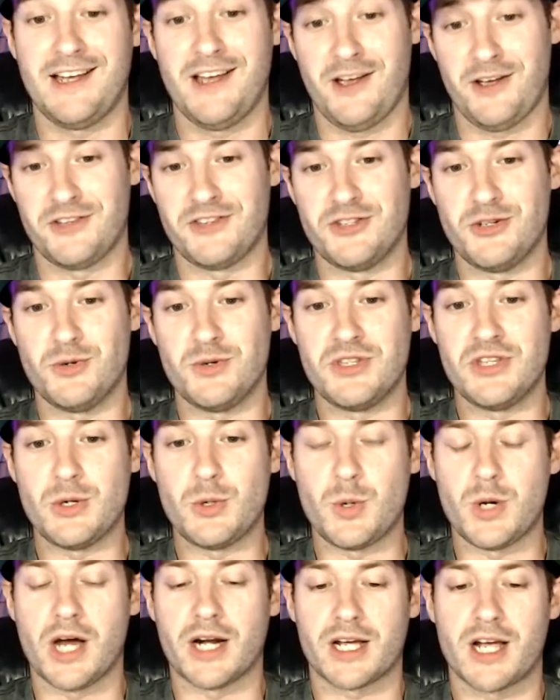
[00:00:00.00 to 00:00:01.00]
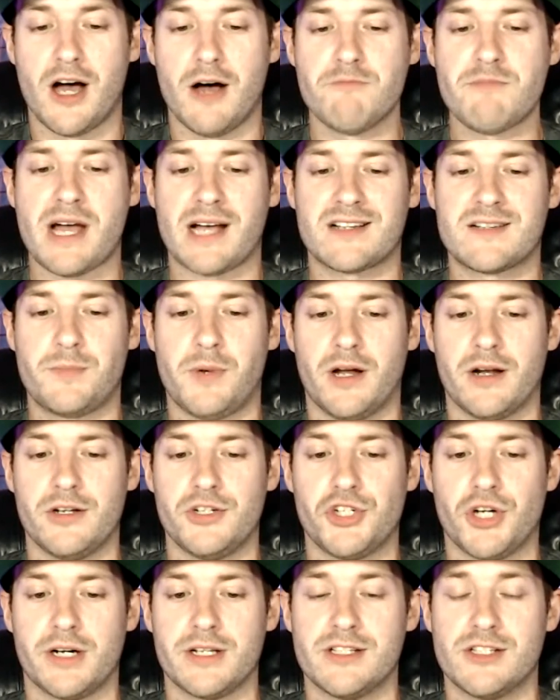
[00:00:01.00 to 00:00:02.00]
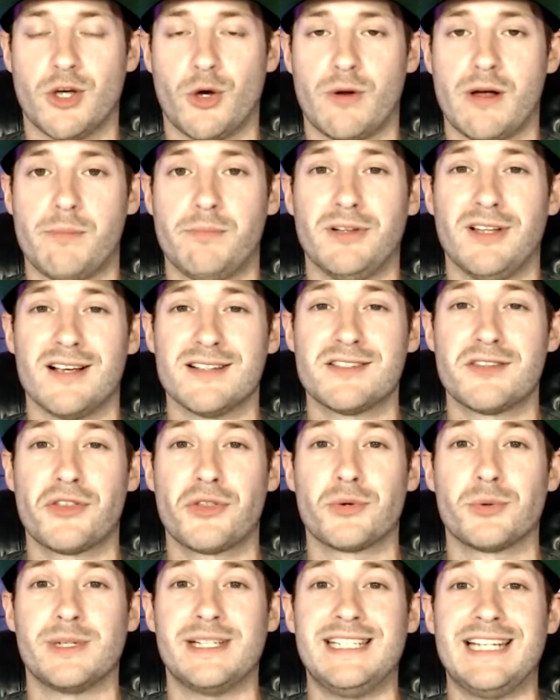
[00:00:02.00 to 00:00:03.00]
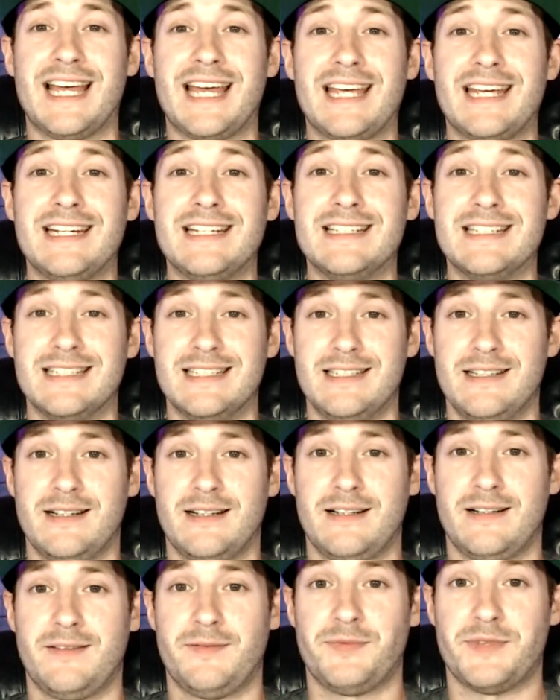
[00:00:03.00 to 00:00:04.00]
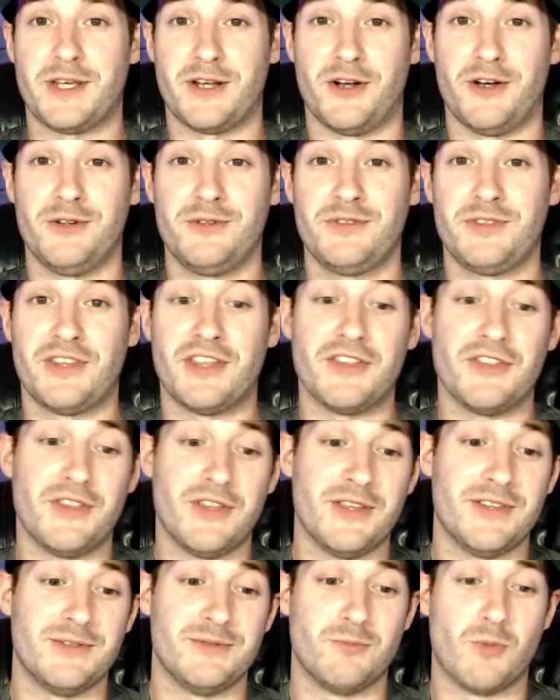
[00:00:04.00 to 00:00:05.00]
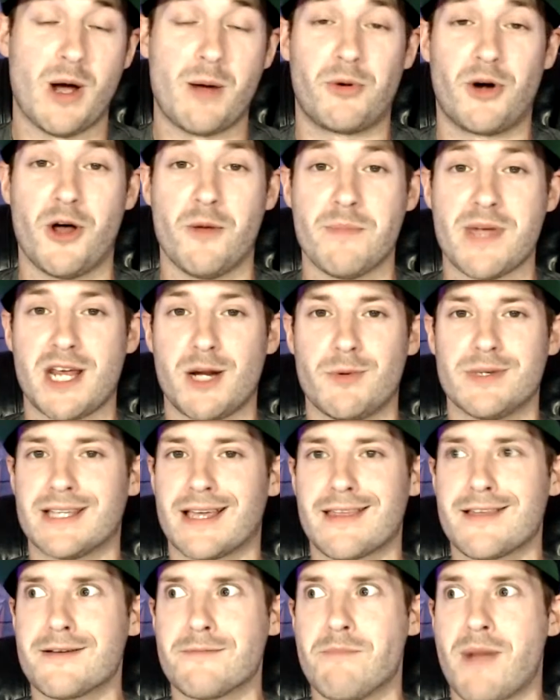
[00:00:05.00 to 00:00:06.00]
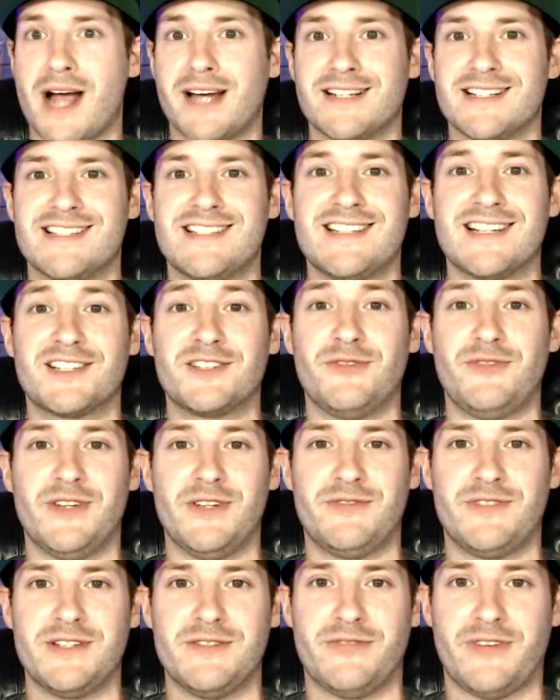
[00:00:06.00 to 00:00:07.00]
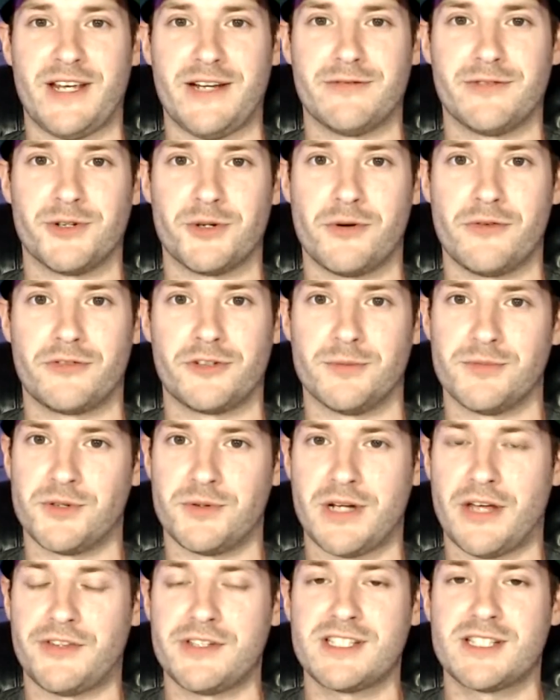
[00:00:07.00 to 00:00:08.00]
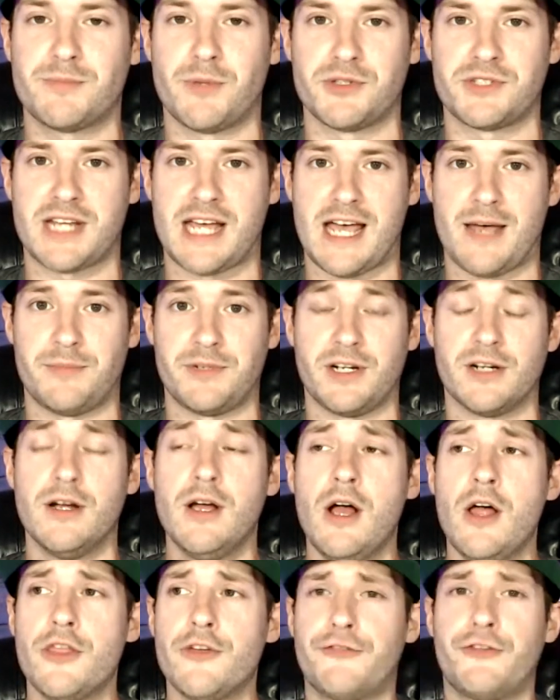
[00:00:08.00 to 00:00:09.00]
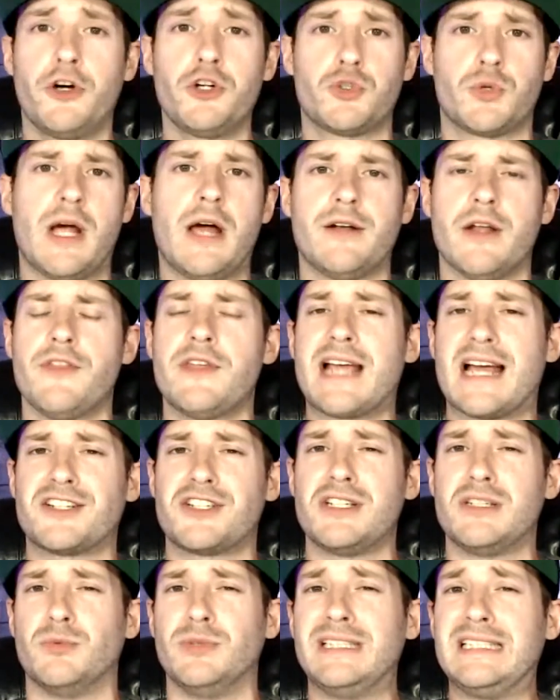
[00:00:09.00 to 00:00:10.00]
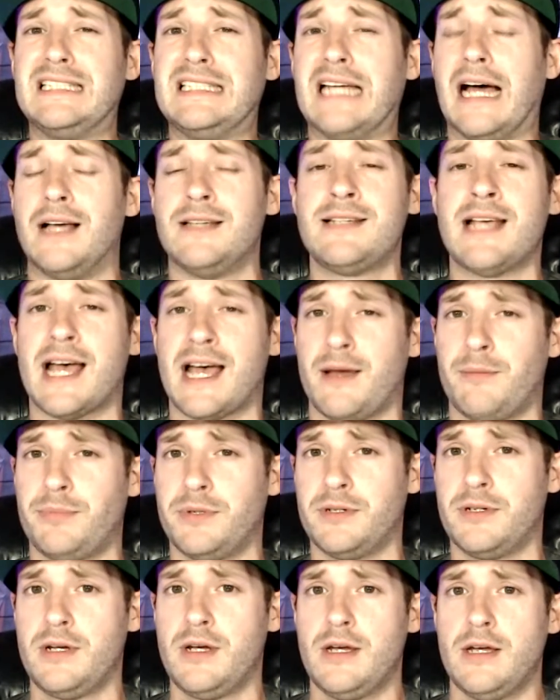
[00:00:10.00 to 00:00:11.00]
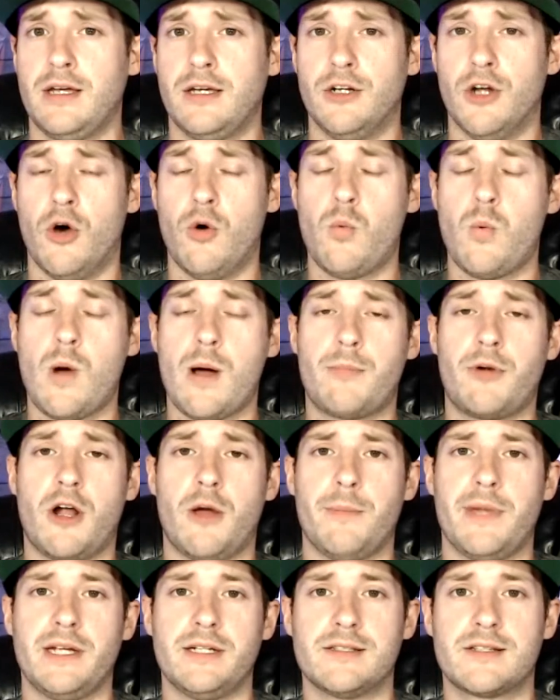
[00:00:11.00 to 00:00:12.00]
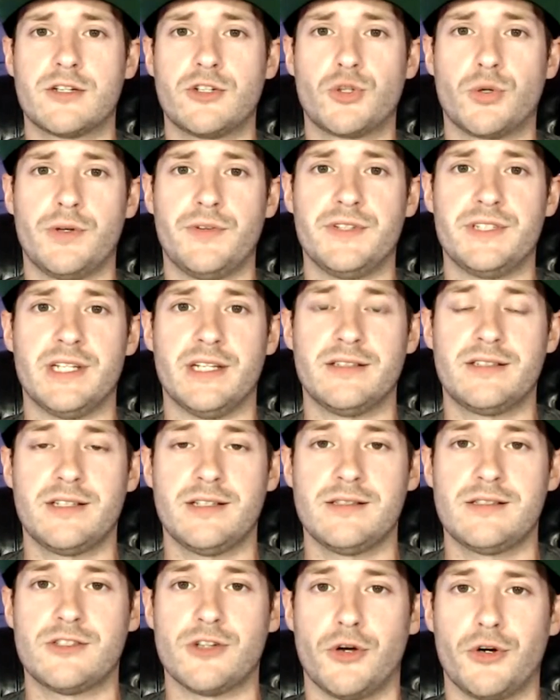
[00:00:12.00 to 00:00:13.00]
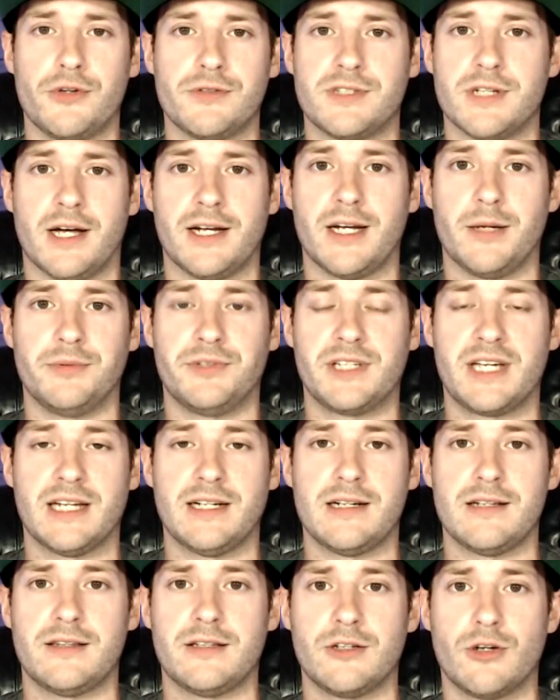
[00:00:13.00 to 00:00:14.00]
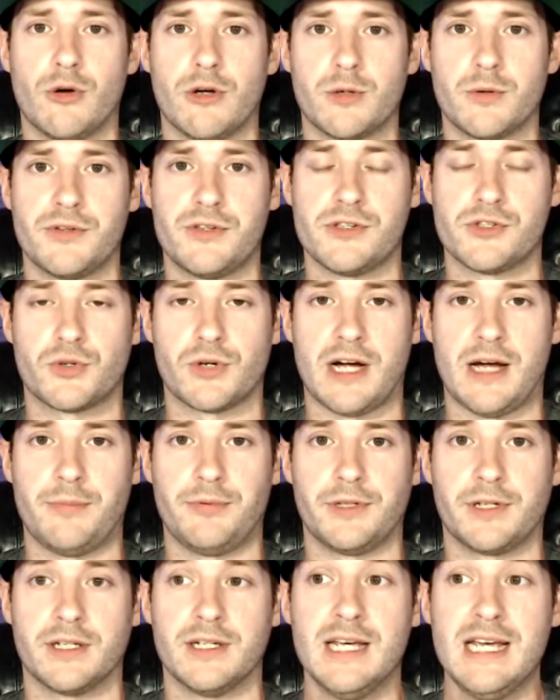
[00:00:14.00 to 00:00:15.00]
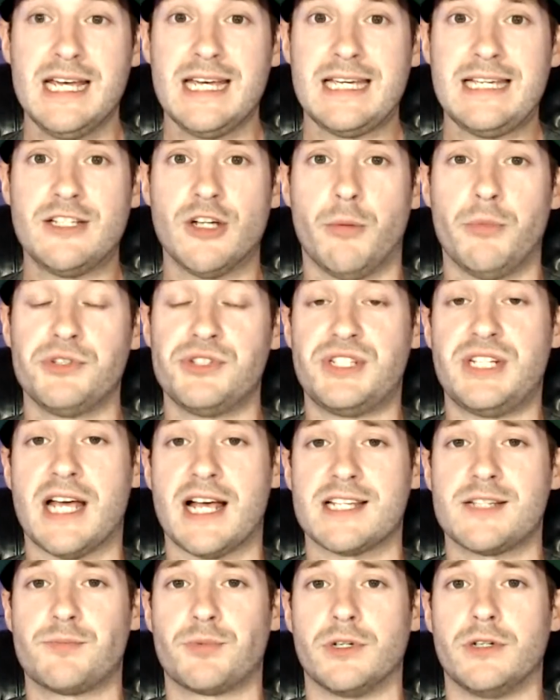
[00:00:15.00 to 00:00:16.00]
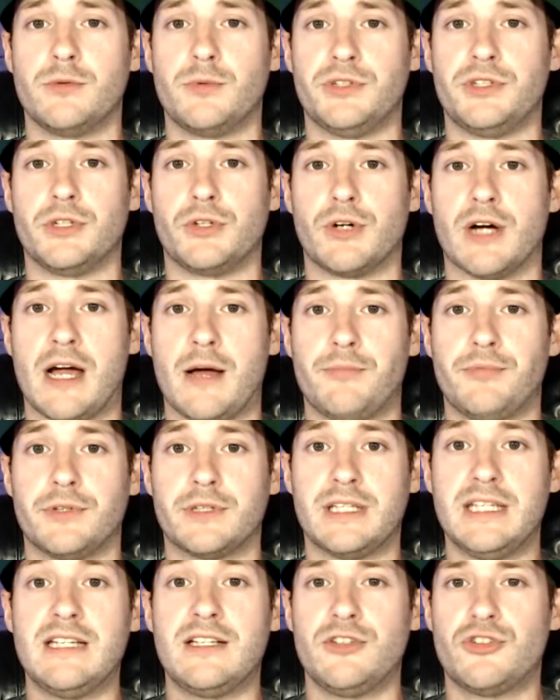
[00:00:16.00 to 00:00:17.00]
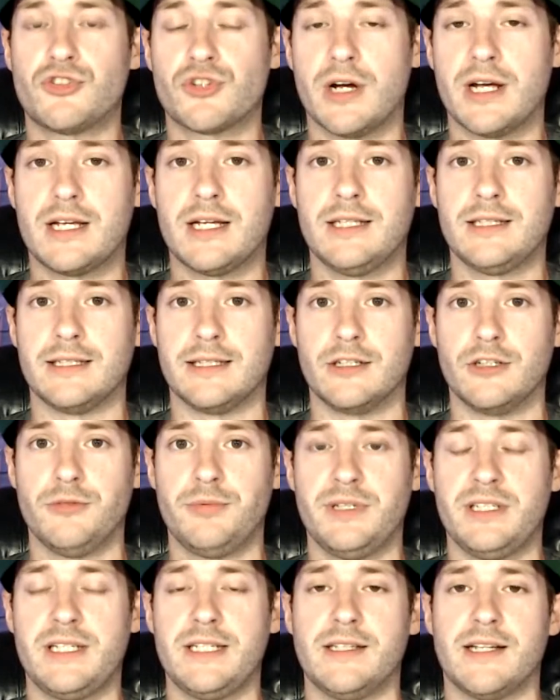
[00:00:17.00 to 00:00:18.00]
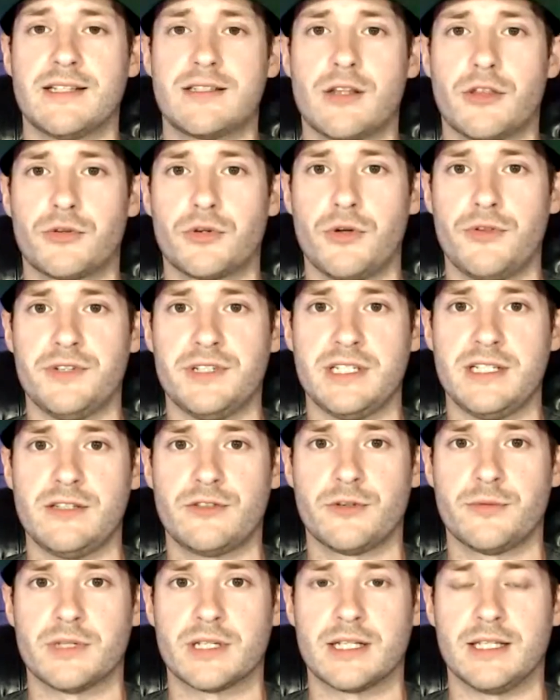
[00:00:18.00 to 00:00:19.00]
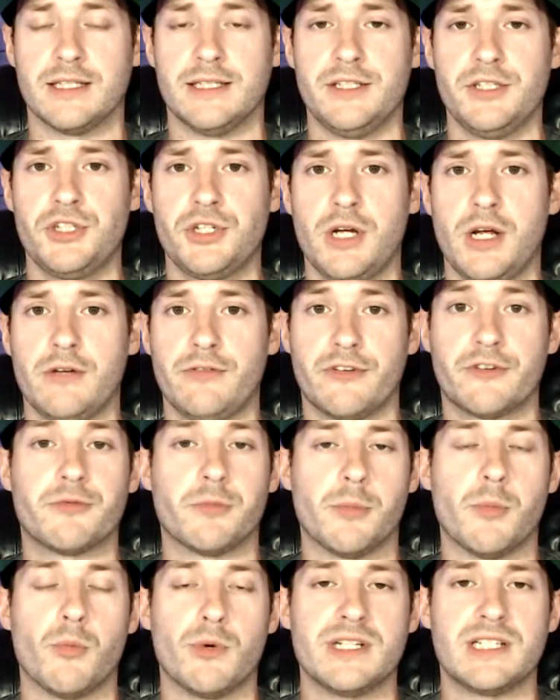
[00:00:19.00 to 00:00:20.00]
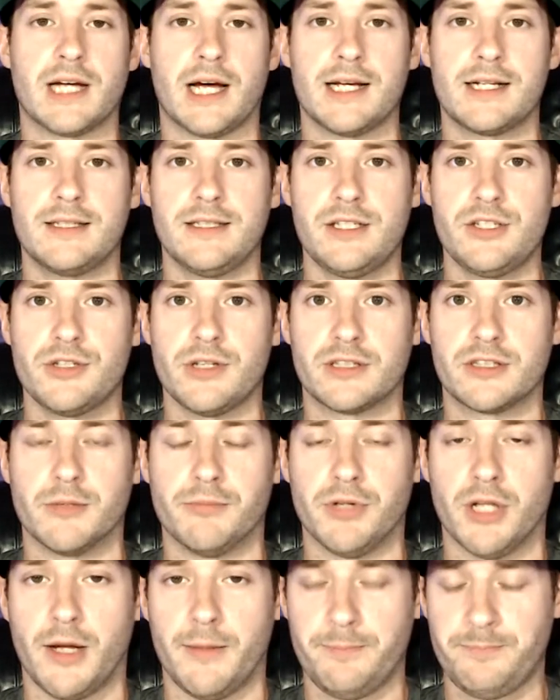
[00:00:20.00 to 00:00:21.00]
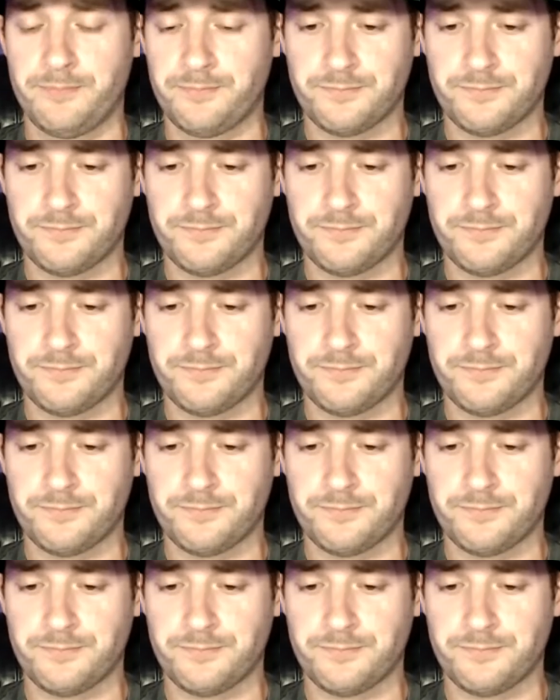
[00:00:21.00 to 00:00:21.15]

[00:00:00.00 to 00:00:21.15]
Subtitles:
you got a comeback spot on Johnny Soto at +380. The Weber Almeida was, I think, -650 favorite over him. So nothing's supposed to happen here. The first round, nothing actually really does happen. Weber Almeida's controlling the distance. Soto's not able to get anything going with his grappling, and he's almost desperate with the grappling. He can strike a little bit. He likes to throw the knees from the clinch or from Muay Thai clinch, like the plum.